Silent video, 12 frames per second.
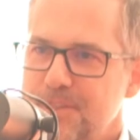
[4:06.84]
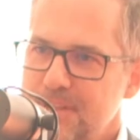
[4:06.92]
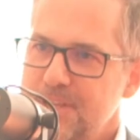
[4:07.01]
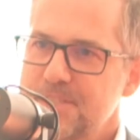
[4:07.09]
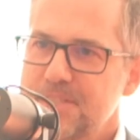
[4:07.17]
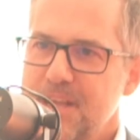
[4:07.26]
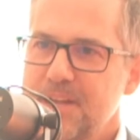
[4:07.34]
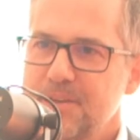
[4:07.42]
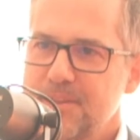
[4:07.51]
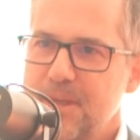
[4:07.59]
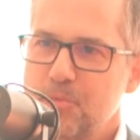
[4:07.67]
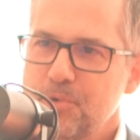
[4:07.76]
the extent
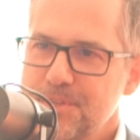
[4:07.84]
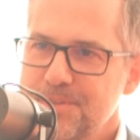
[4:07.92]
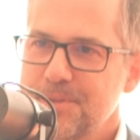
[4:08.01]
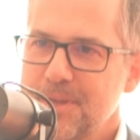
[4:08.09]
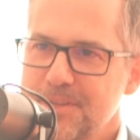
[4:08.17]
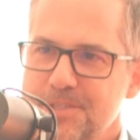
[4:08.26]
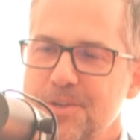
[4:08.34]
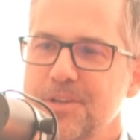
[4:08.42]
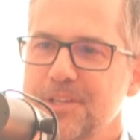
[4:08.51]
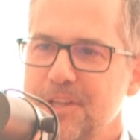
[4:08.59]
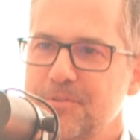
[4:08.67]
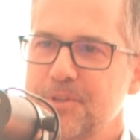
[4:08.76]
that with a
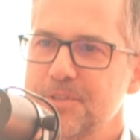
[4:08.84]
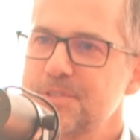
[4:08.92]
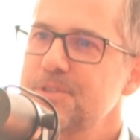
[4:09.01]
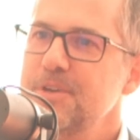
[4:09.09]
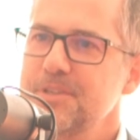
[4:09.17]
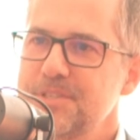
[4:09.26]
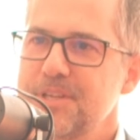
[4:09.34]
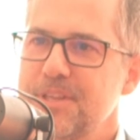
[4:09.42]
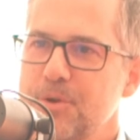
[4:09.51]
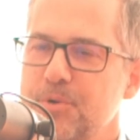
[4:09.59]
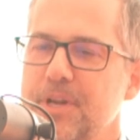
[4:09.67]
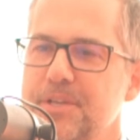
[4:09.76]
certain level of certainty,
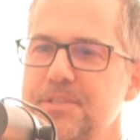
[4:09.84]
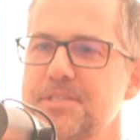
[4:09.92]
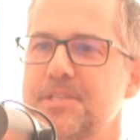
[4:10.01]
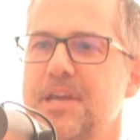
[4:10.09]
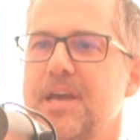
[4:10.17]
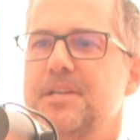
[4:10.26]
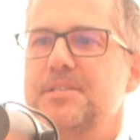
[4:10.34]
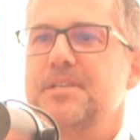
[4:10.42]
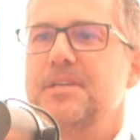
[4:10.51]
they would understand